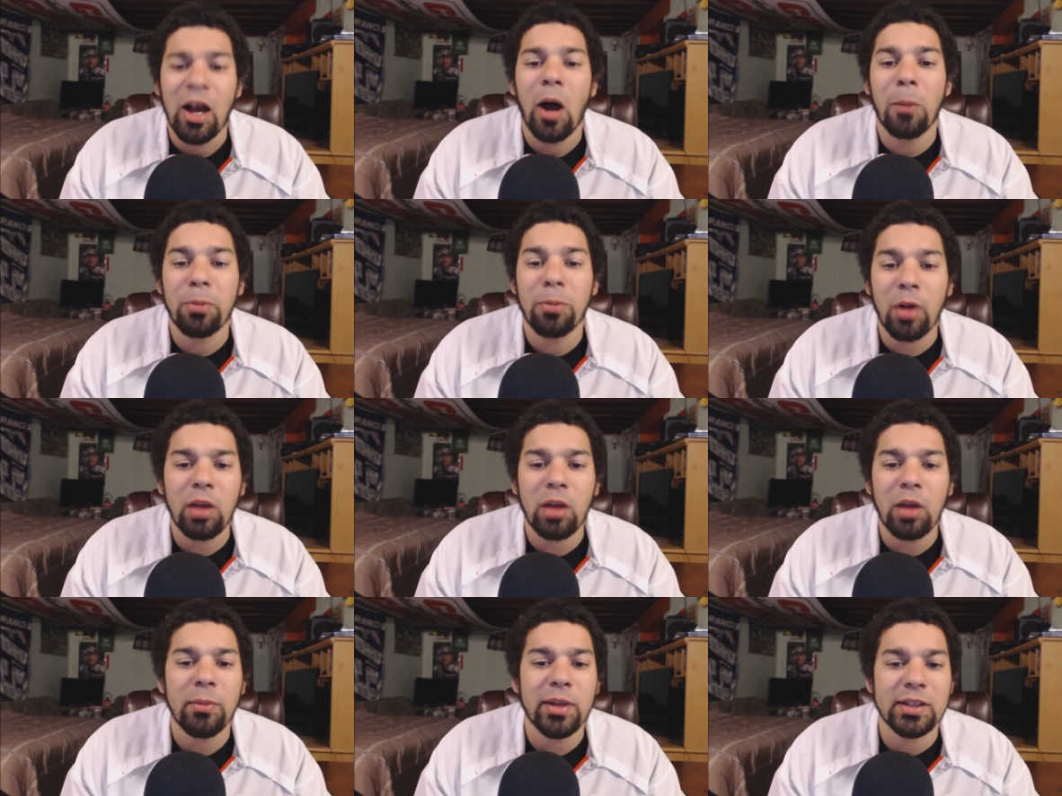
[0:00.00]
I'll
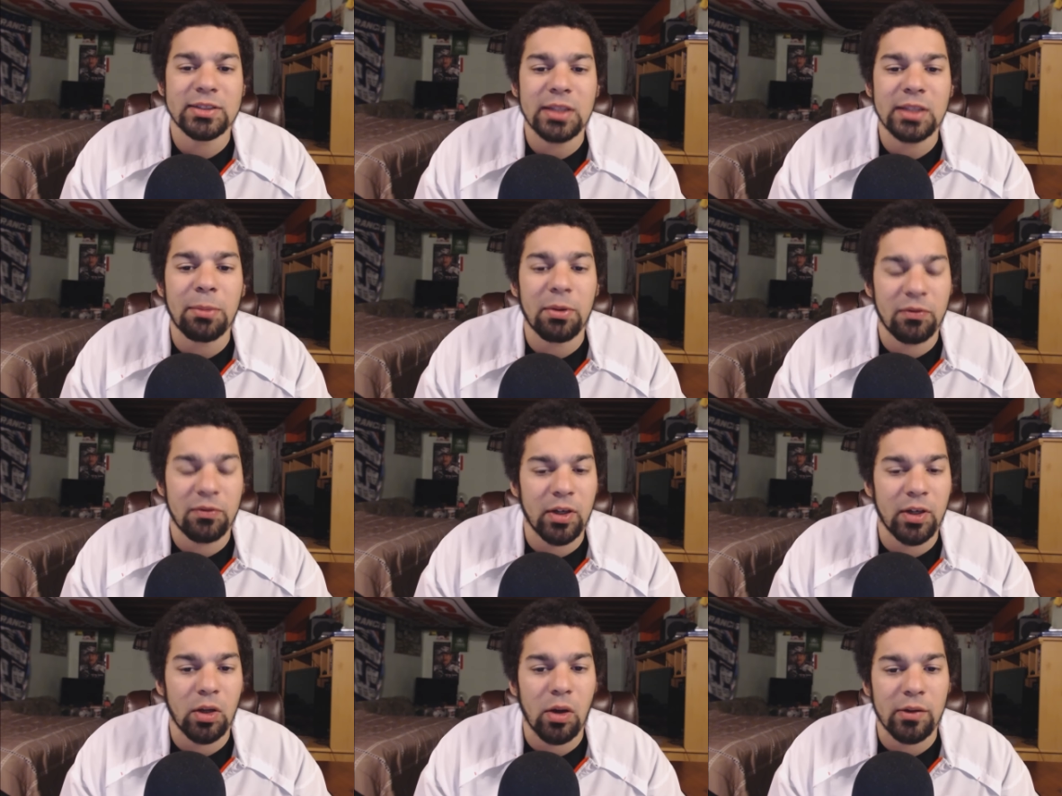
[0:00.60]
probably make a
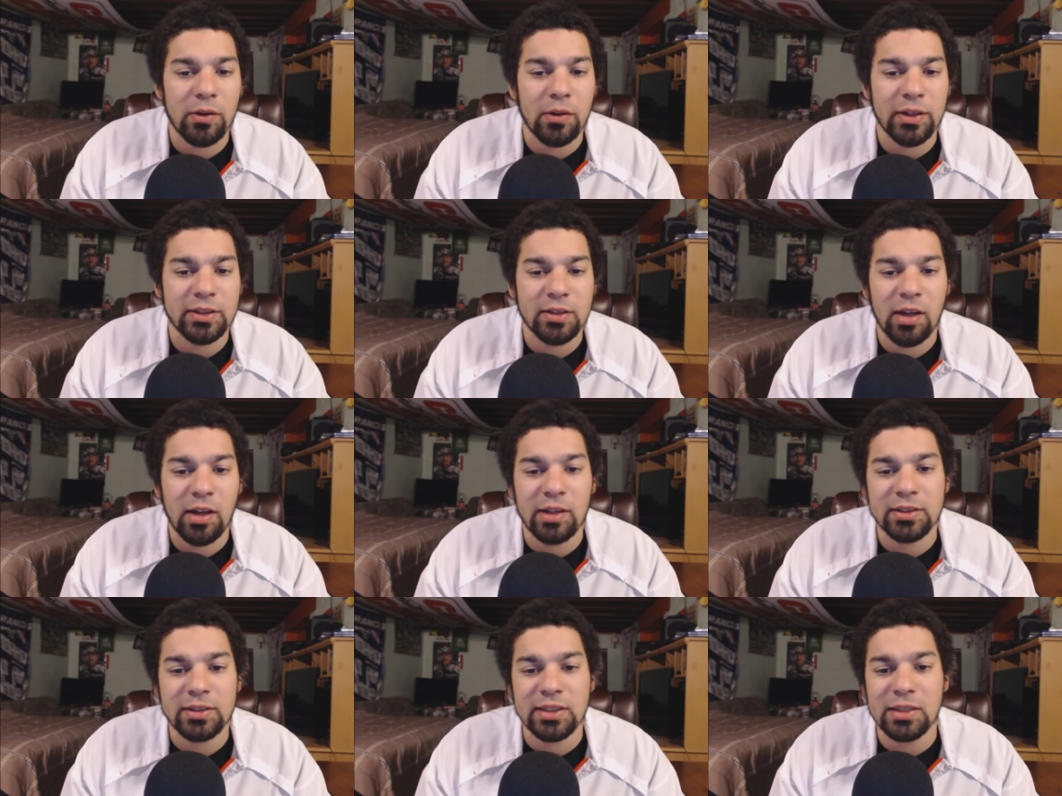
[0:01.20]
separate video on this.
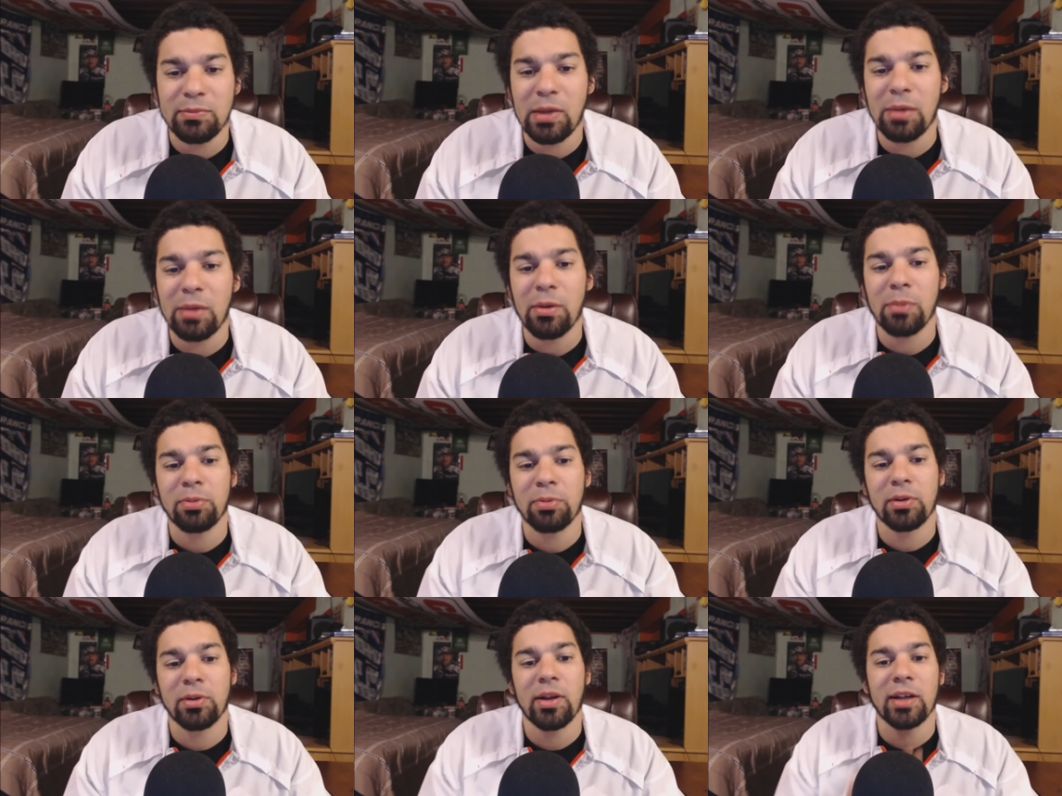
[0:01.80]
Honestly, maybe
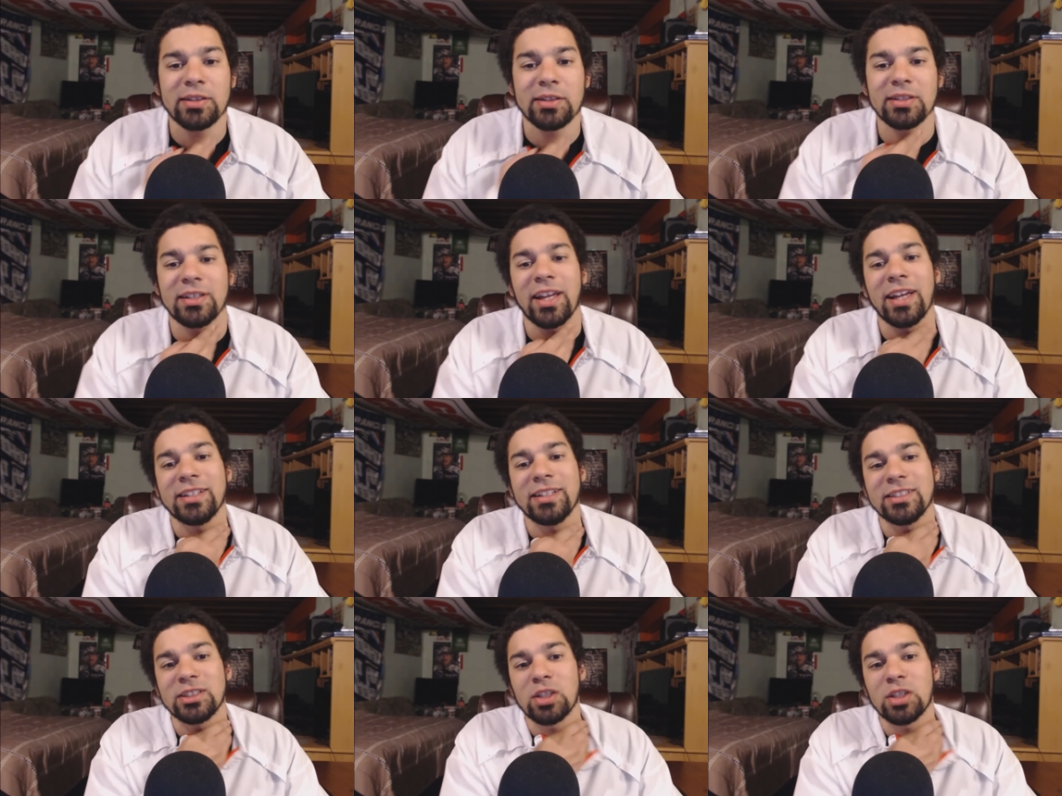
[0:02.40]
I'll put it out
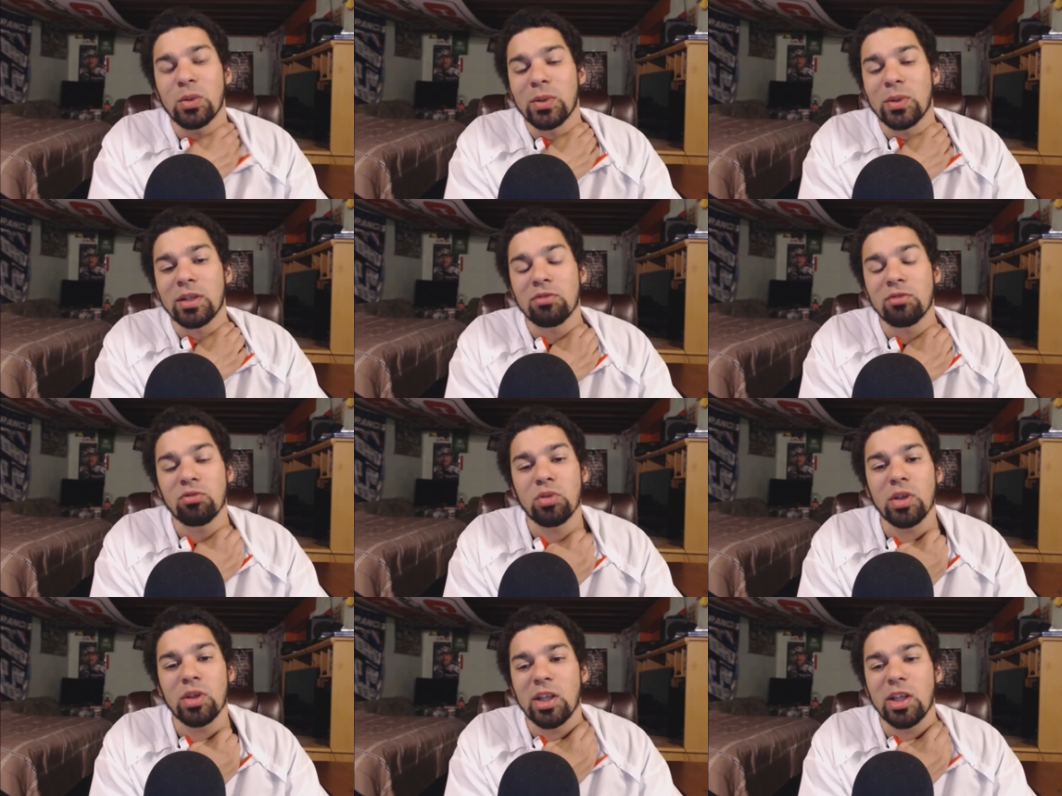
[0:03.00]
today just so we can
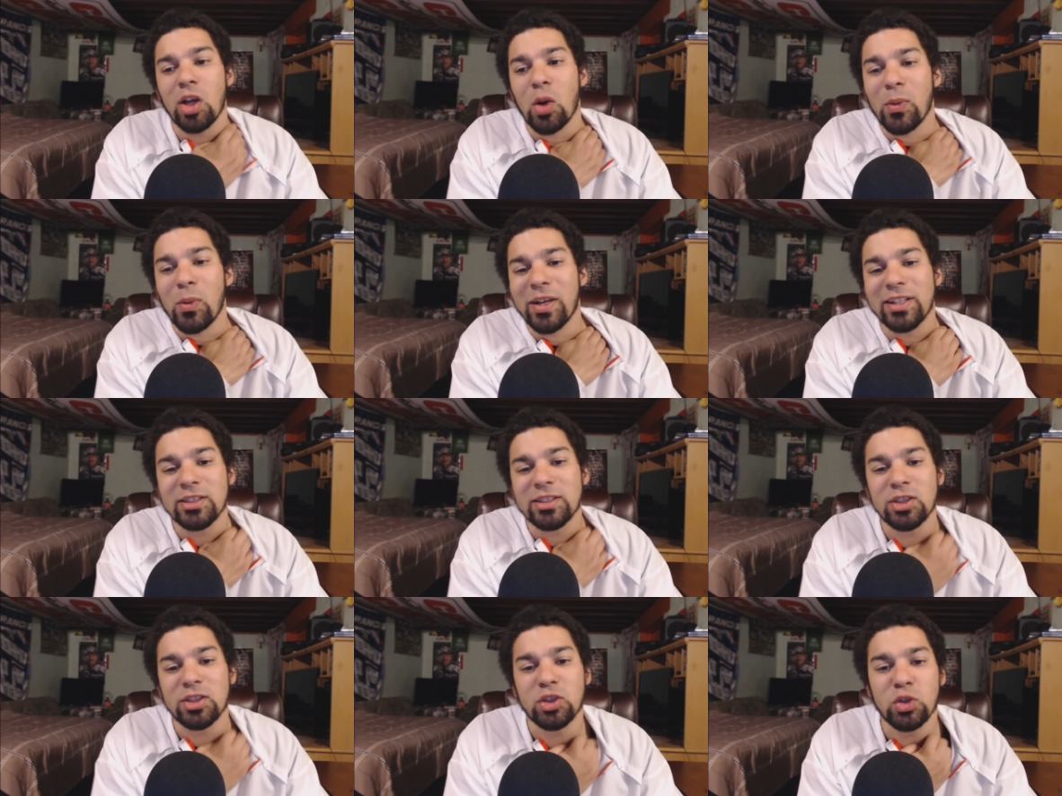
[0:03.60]
really go
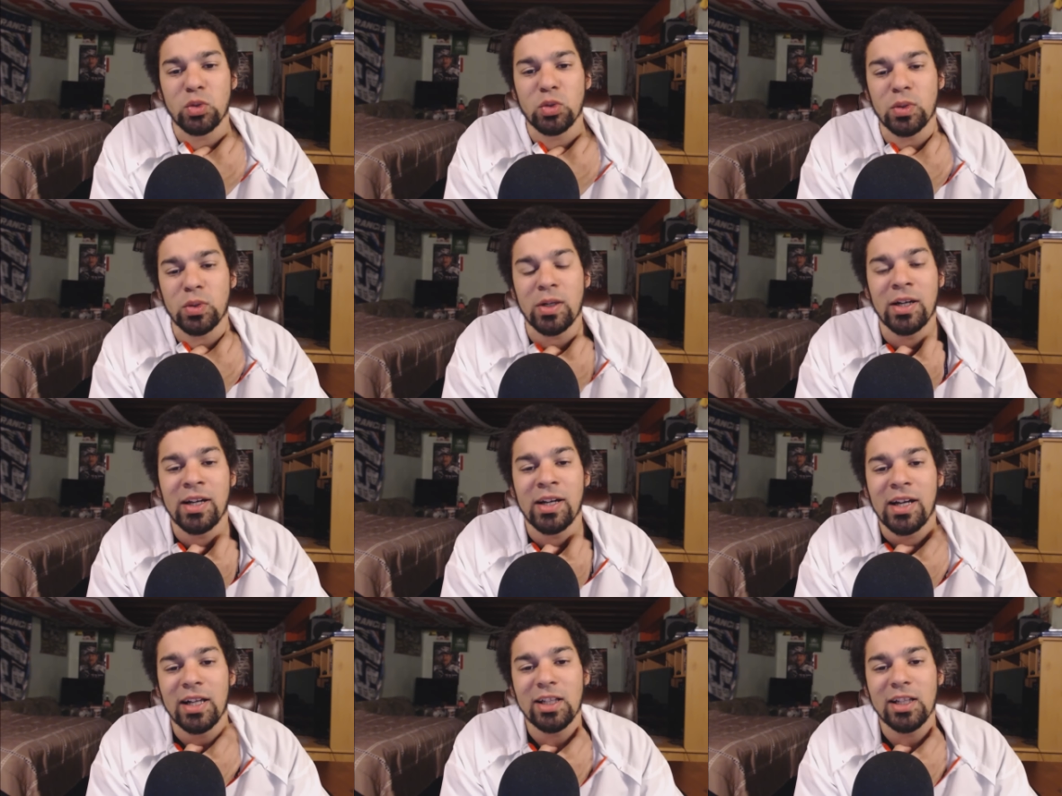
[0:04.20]
into